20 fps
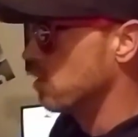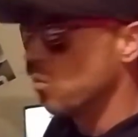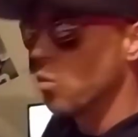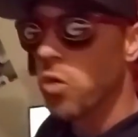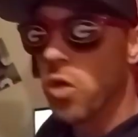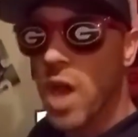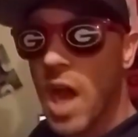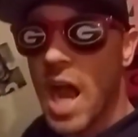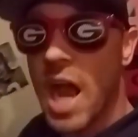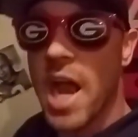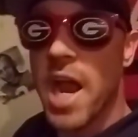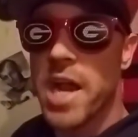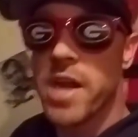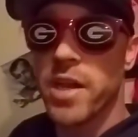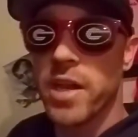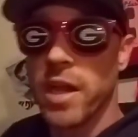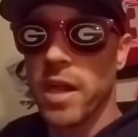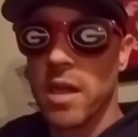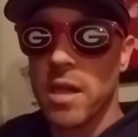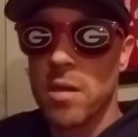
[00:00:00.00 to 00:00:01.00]
We're
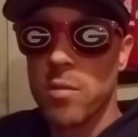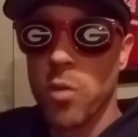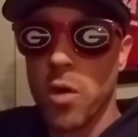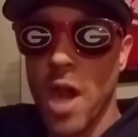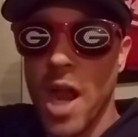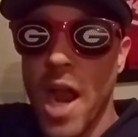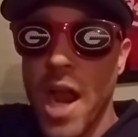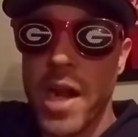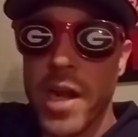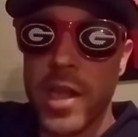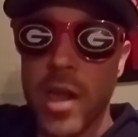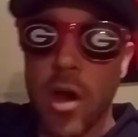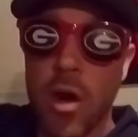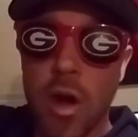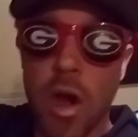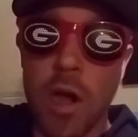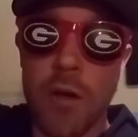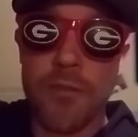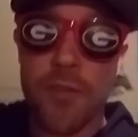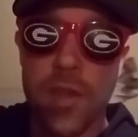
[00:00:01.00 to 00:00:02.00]
hiding, we're hiding
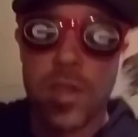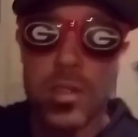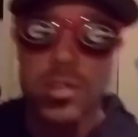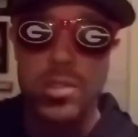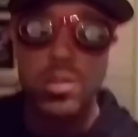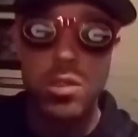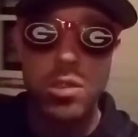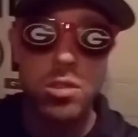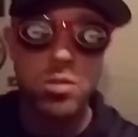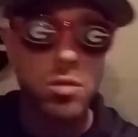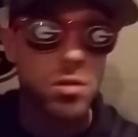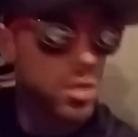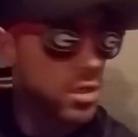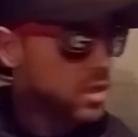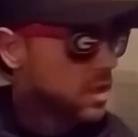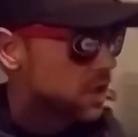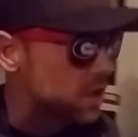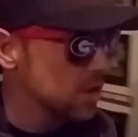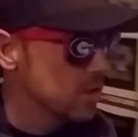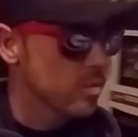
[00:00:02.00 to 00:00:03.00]
our offense, Lou.
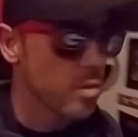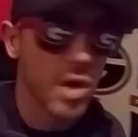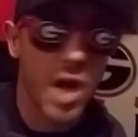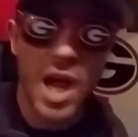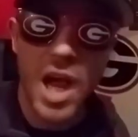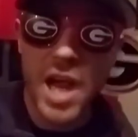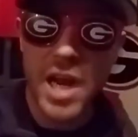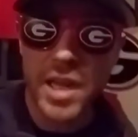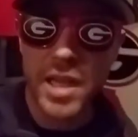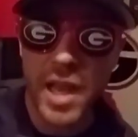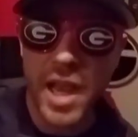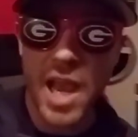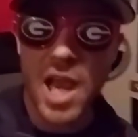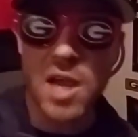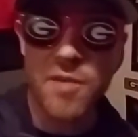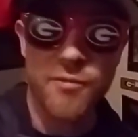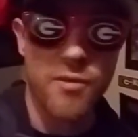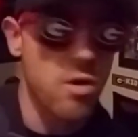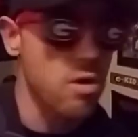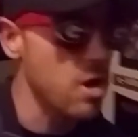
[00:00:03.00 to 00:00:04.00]
We're hiding
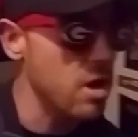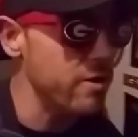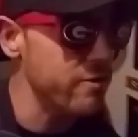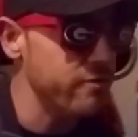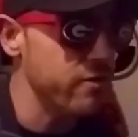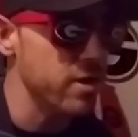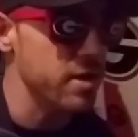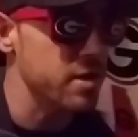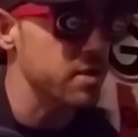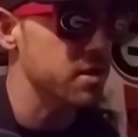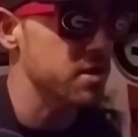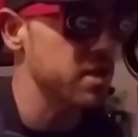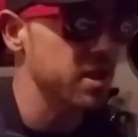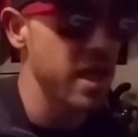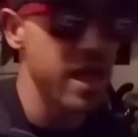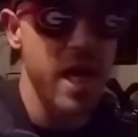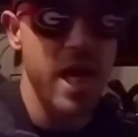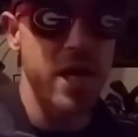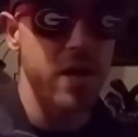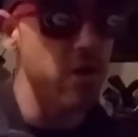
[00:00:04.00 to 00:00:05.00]
half our offense.
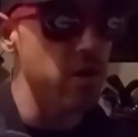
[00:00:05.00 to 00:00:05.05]
Yeah, I